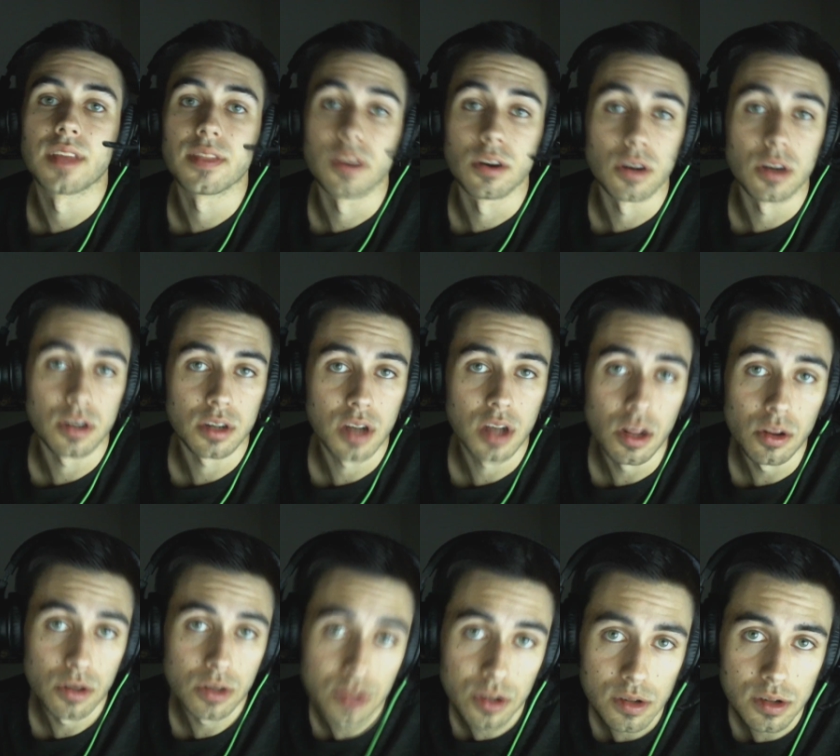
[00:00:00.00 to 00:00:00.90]
that their
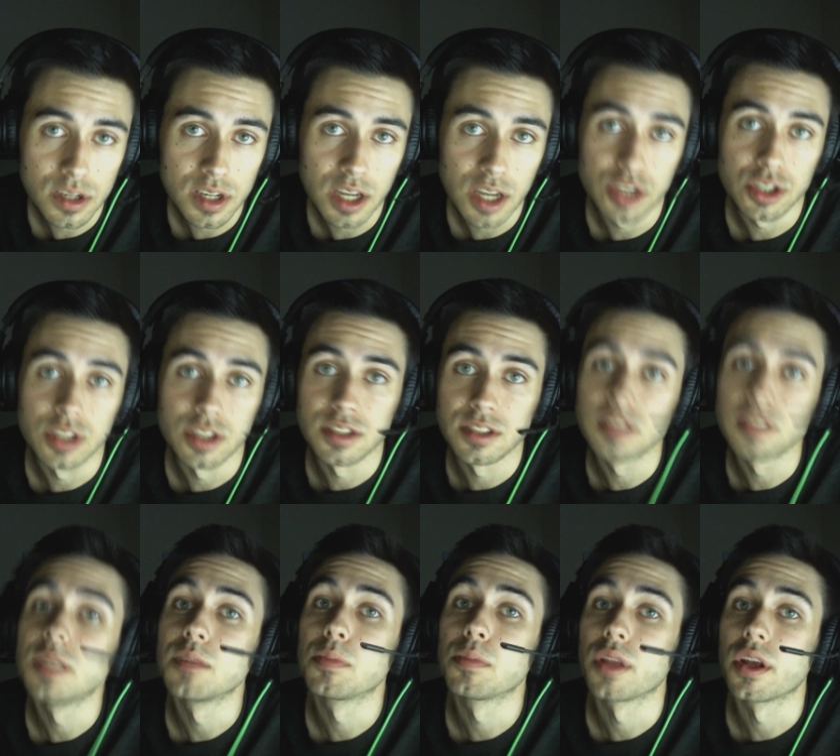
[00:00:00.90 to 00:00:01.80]
color associations
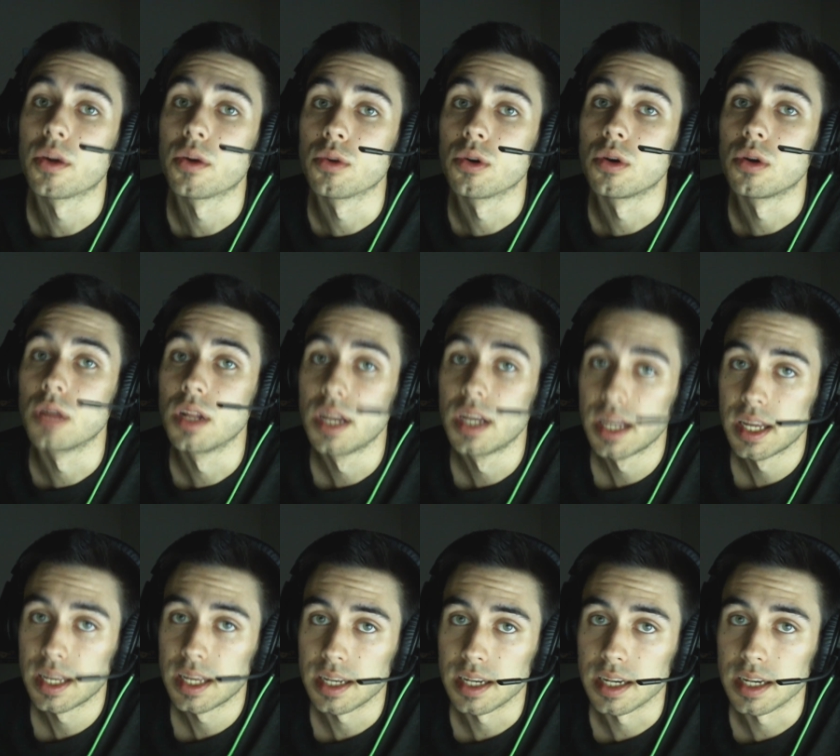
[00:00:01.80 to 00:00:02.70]
did play a role
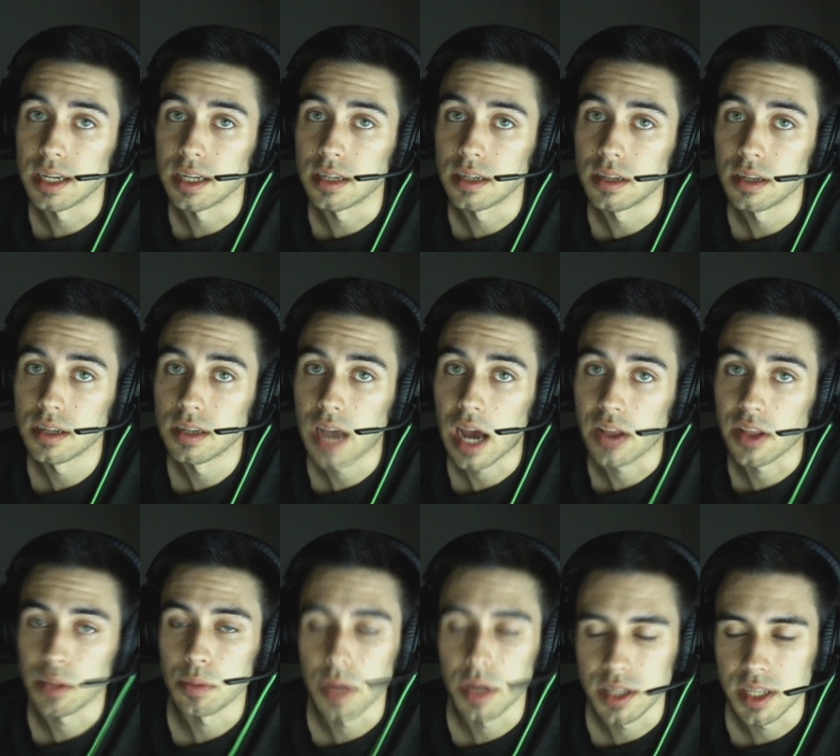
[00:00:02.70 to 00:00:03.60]
in how
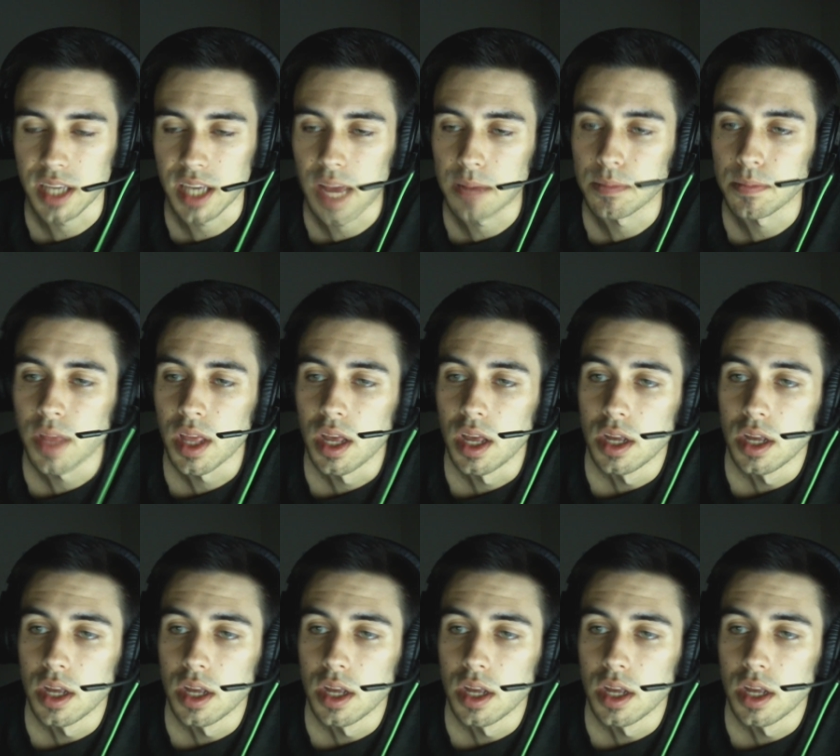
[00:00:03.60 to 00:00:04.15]
they played the game.